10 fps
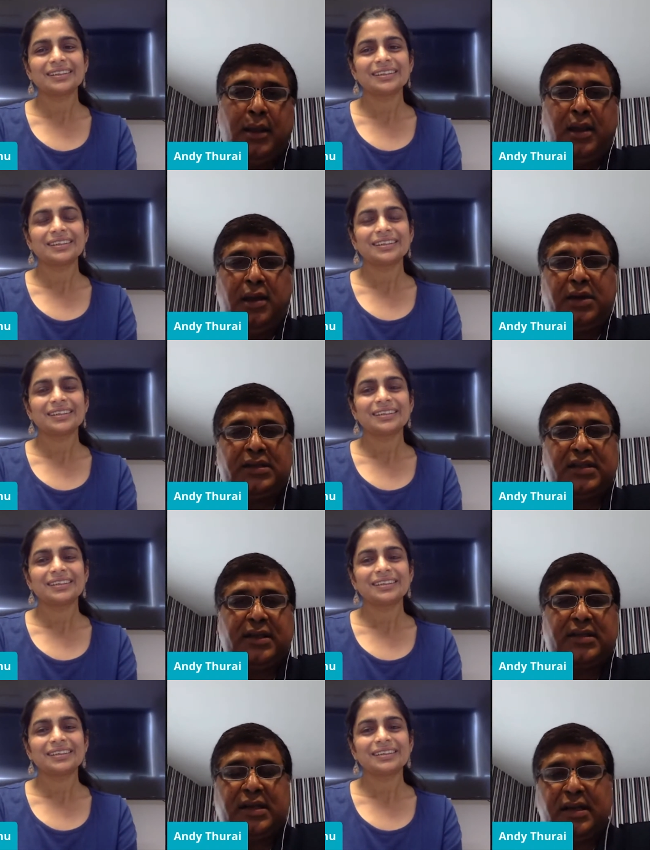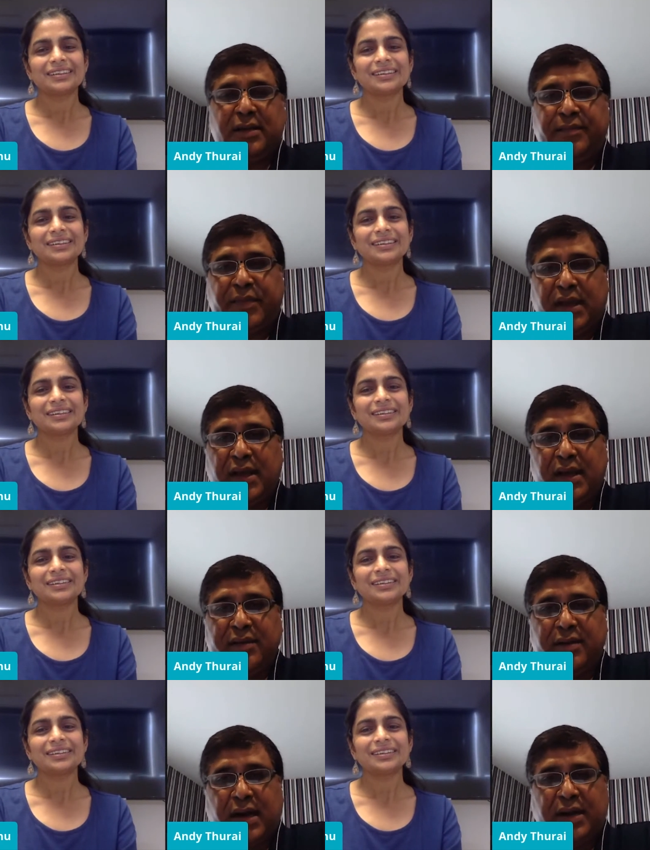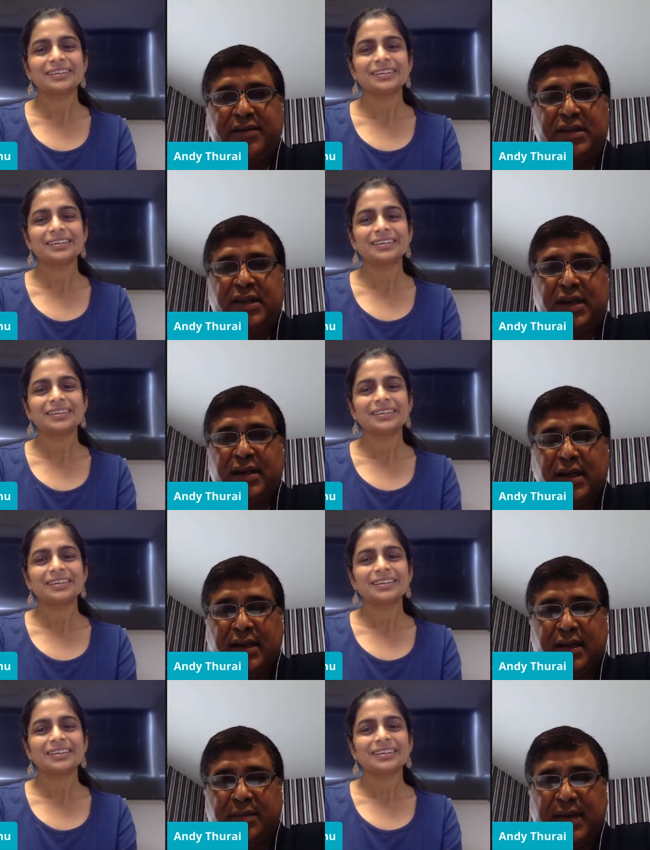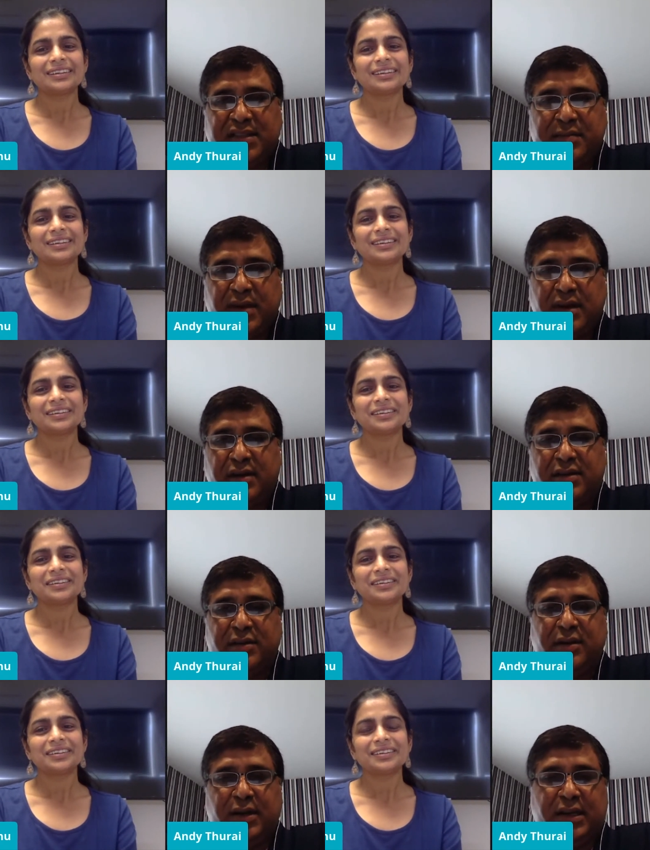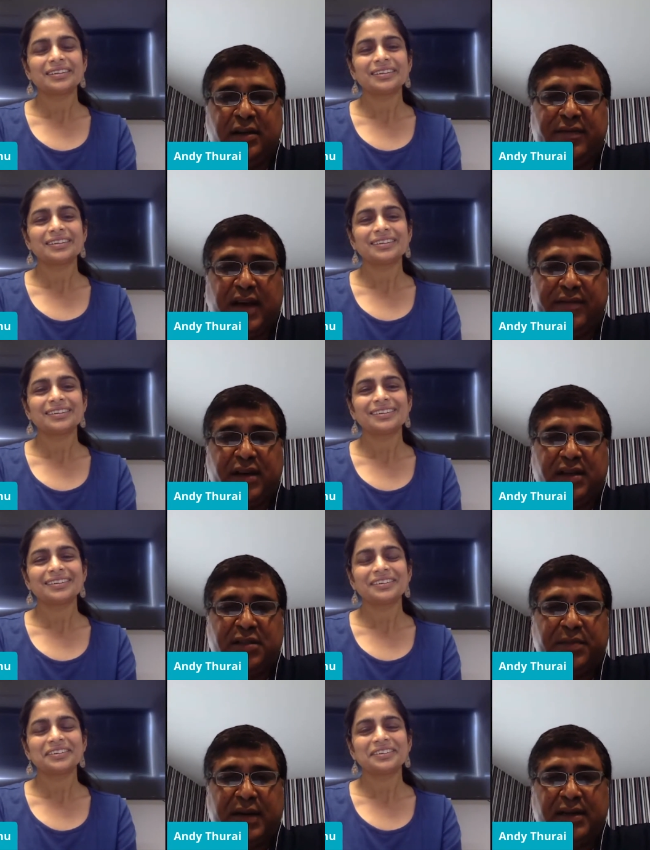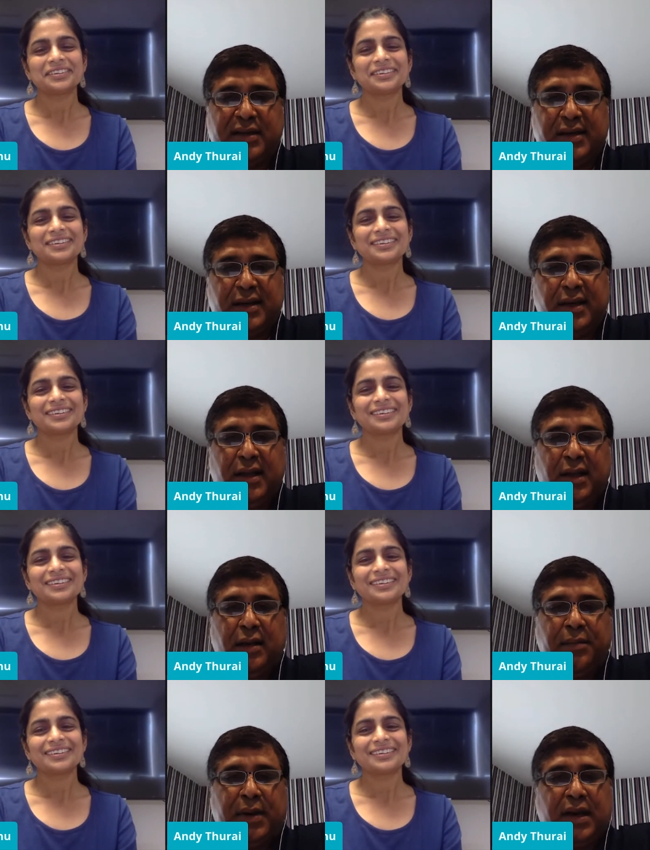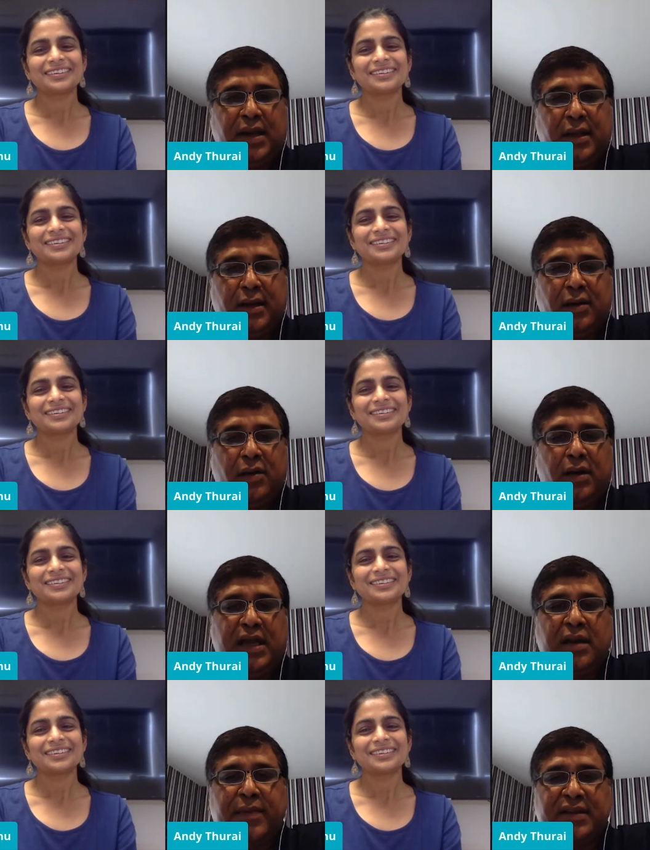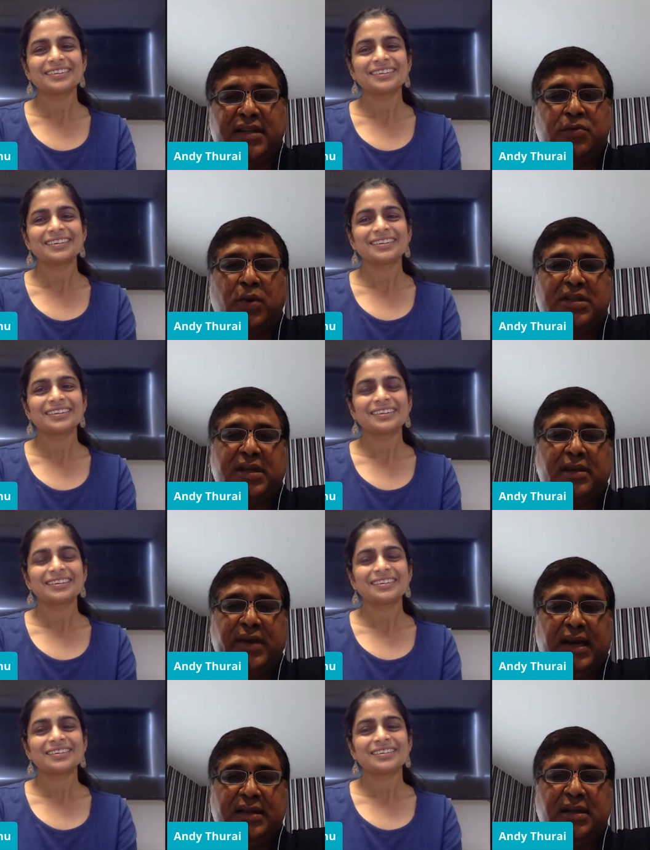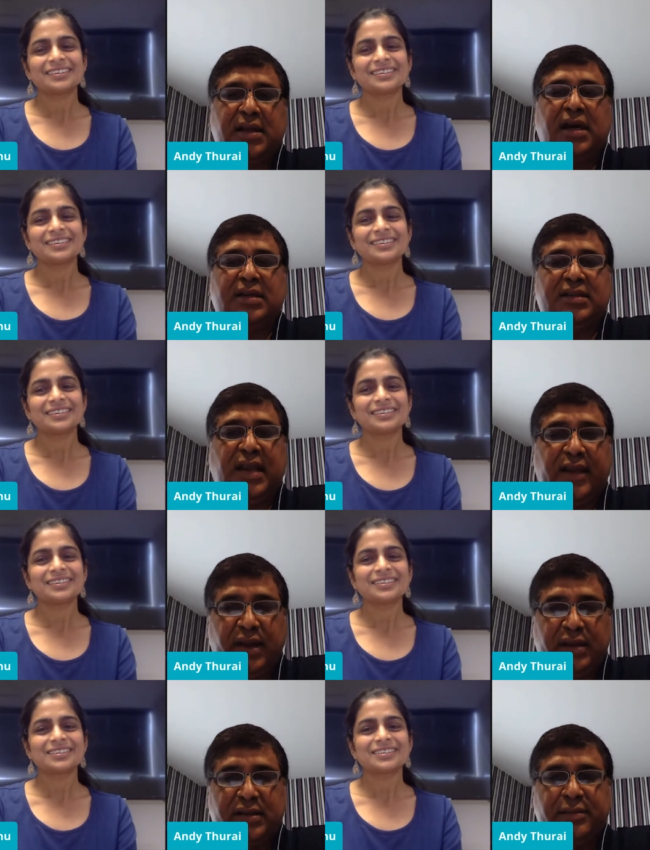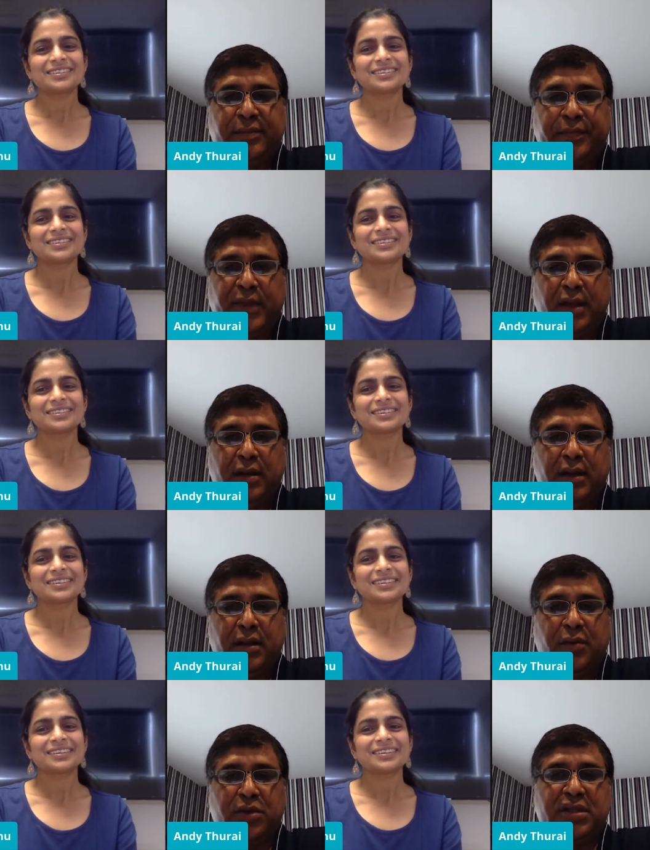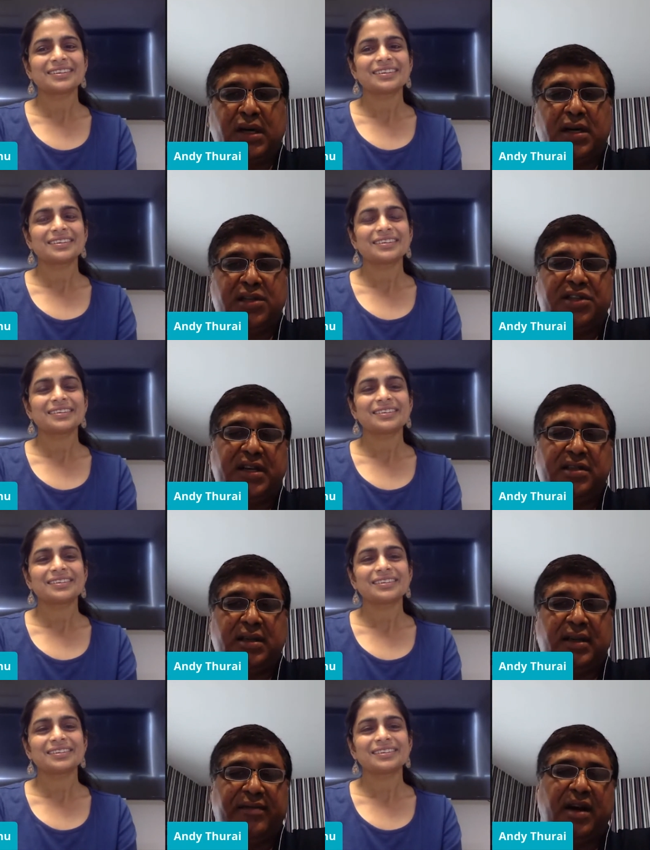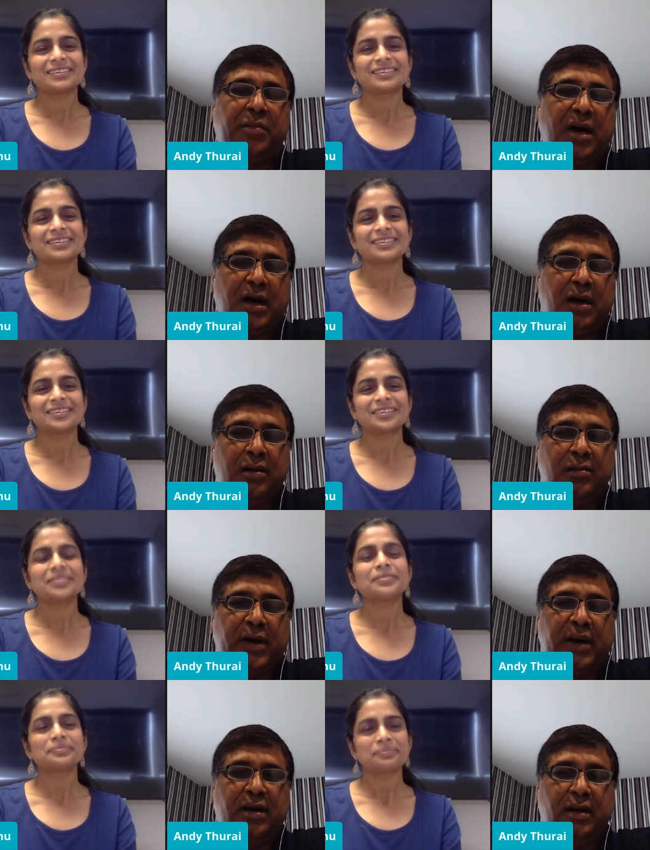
Speaker 1: You know, it's it's. Uh, I I wish I had that magic mirror to look into five years, but uh, but uh, you know, enterprises once they realize the cost savings, you know, they, they would start to change their delivery model, right?